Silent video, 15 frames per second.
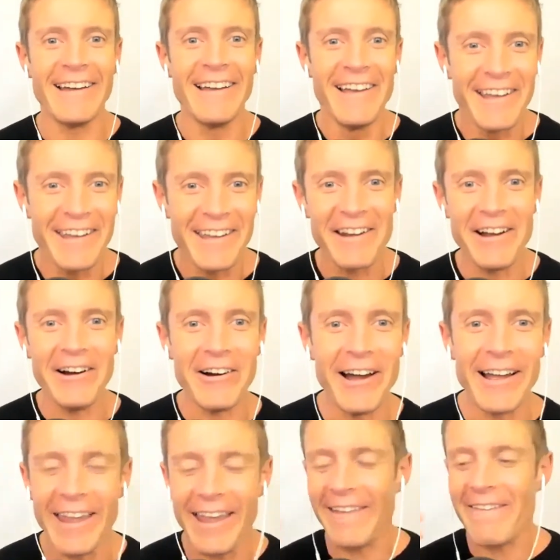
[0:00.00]
you know,
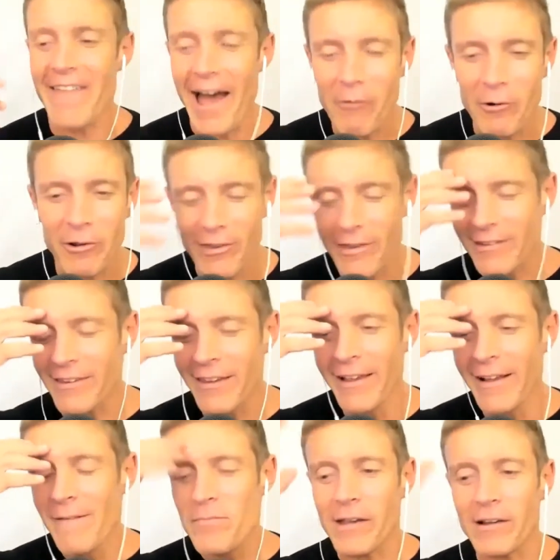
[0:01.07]
and that was this
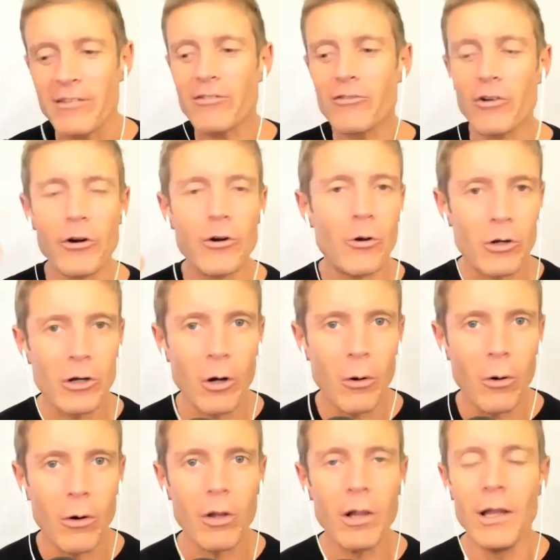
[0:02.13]
external
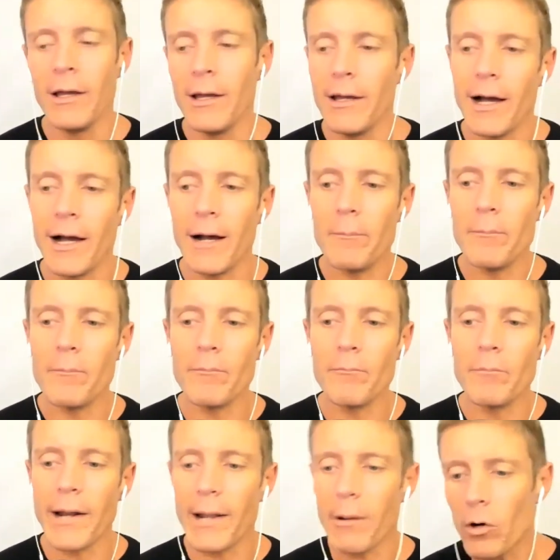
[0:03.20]
goal.
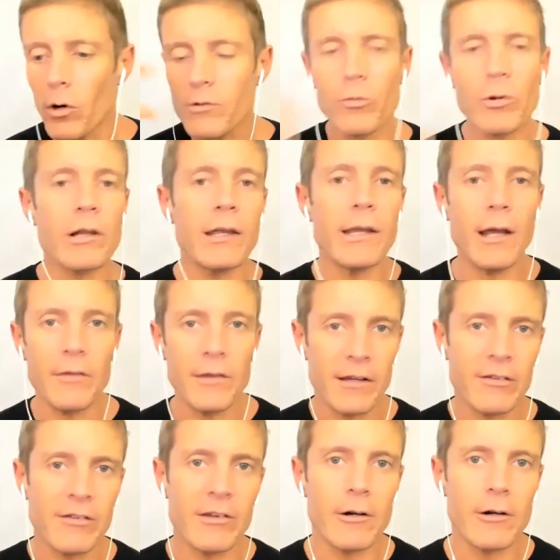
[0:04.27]
But I worked really on the
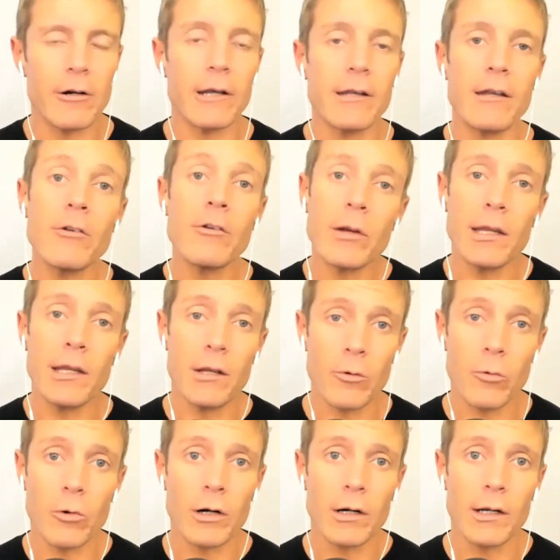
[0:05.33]
exterior. I didn't do any inner
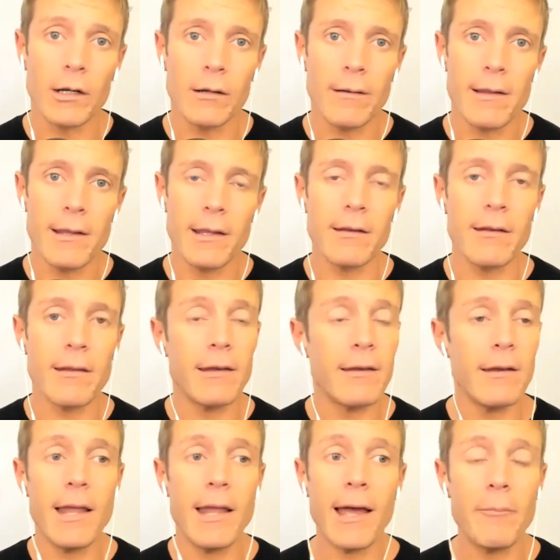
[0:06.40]
work. And that
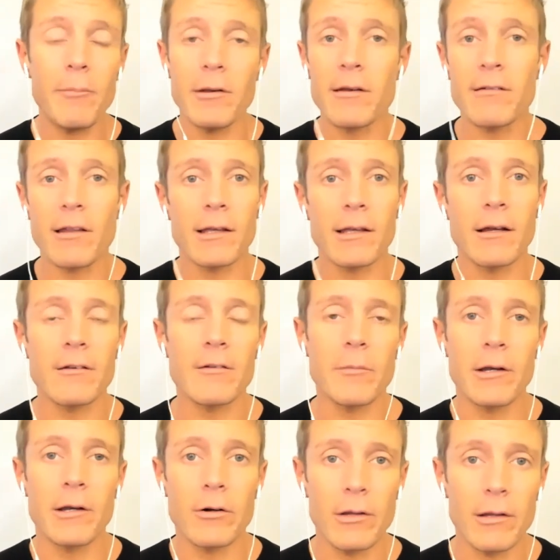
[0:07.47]
didn't happen until I got into my
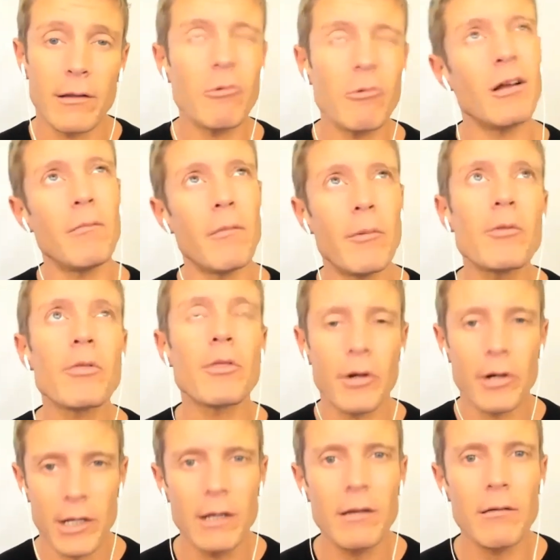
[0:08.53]
early, well, about
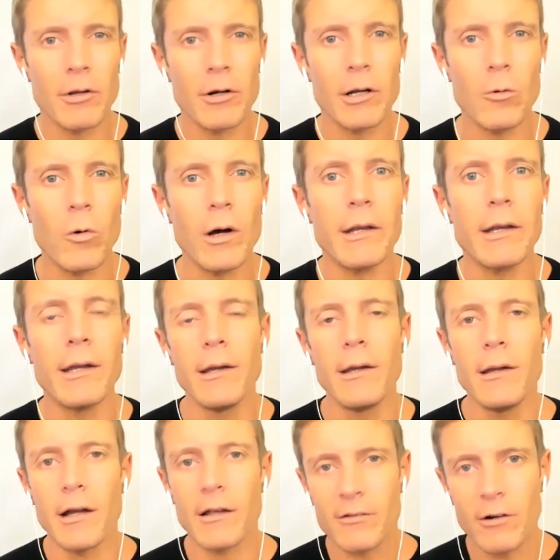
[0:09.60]
30, 31.
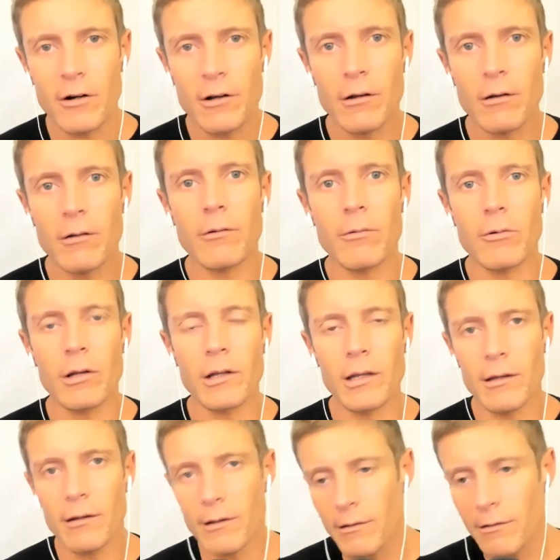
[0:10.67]
I started to
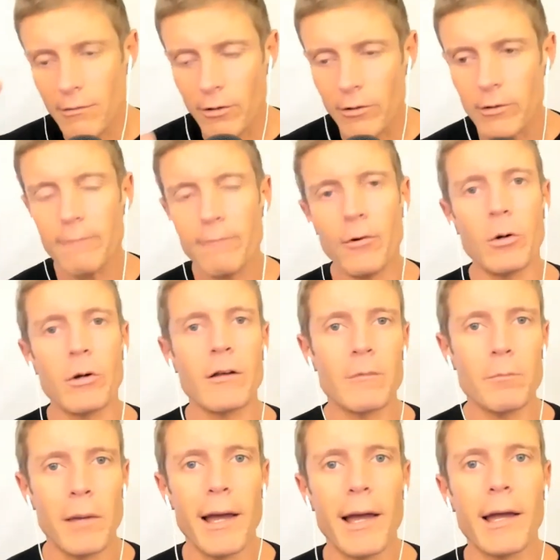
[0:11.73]
really turn the focus
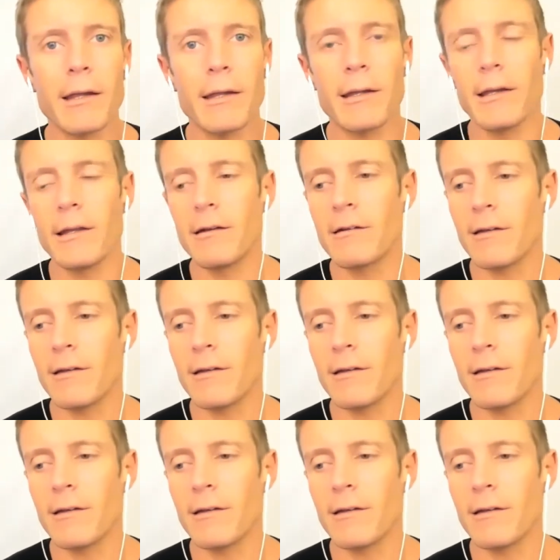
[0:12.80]
back. And